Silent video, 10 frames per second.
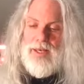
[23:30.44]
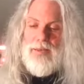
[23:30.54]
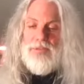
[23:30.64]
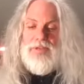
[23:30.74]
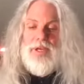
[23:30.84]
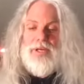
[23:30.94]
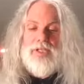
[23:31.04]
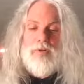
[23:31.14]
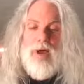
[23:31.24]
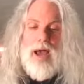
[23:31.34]
But there is
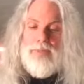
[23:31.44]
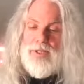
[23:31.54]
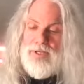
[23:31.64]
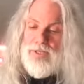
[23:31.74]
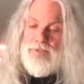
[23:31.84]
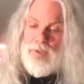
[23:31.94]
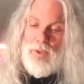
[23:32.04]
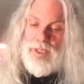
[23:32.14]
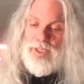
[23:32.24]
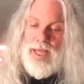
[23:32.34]
a Robin Hood of
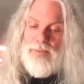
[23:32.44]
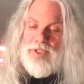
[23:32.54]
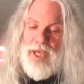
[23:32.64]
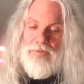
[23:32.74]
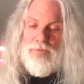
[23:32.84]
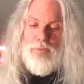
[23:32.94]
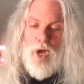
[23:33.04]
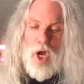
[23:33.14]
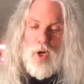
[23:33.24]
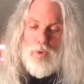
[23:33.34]
sorts named Jeff
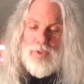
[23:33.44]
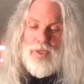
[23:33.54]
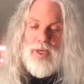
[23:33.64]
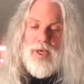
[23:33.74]
Rose